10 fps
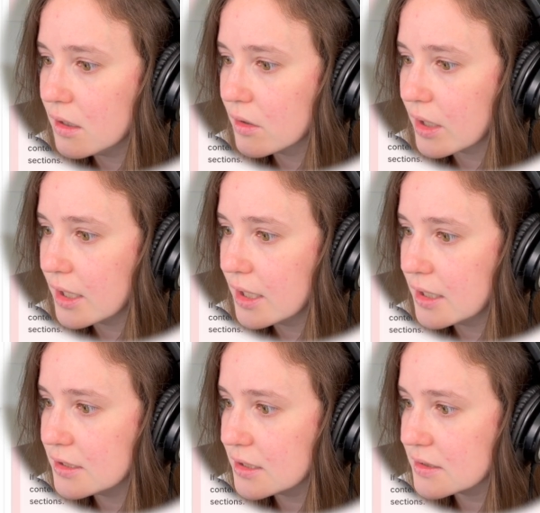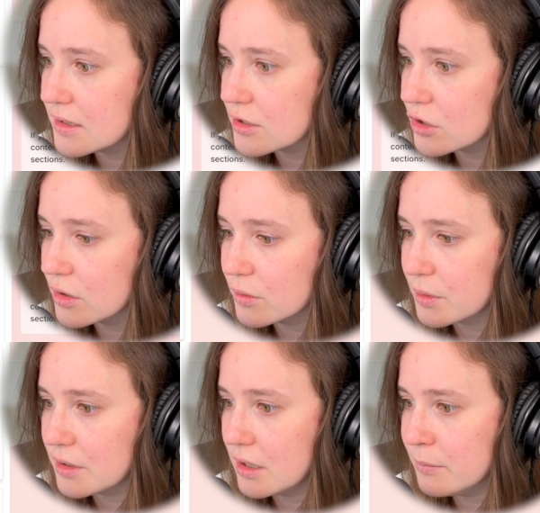Okay, and it doesn't show what
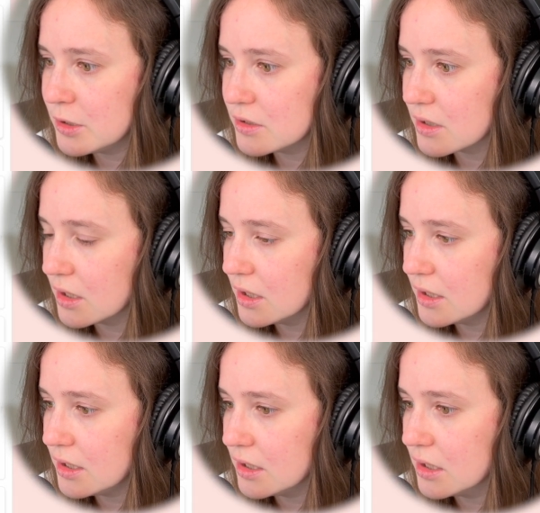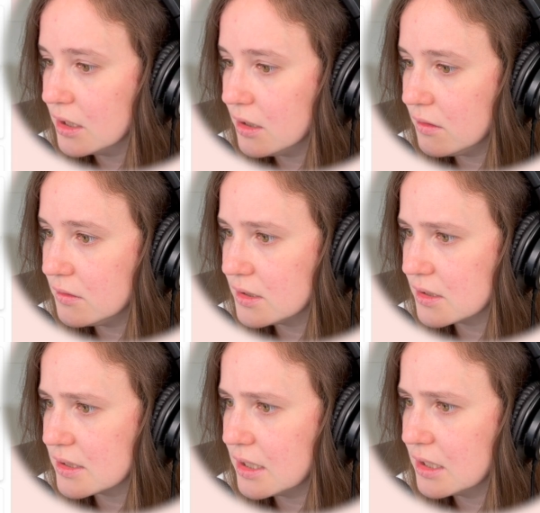the images are here. Oh, it does
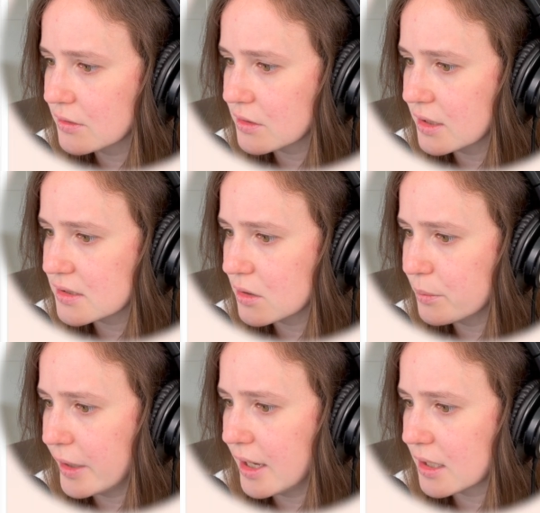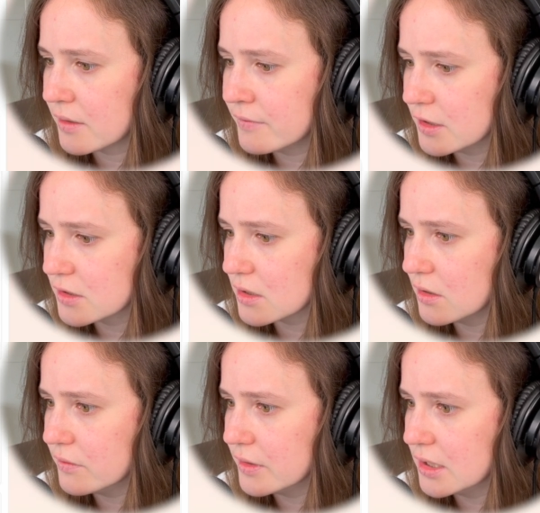there. So let's hope that converts
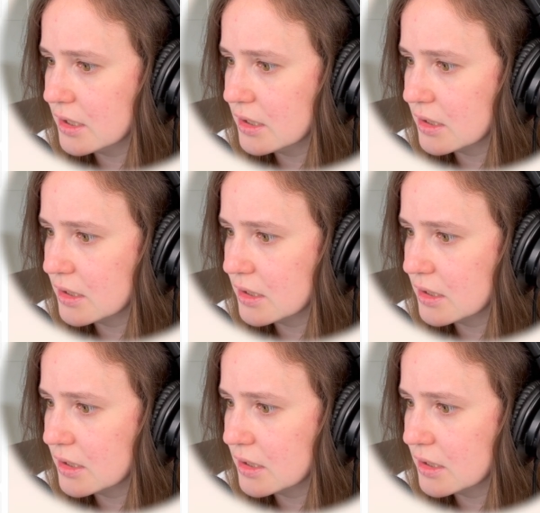over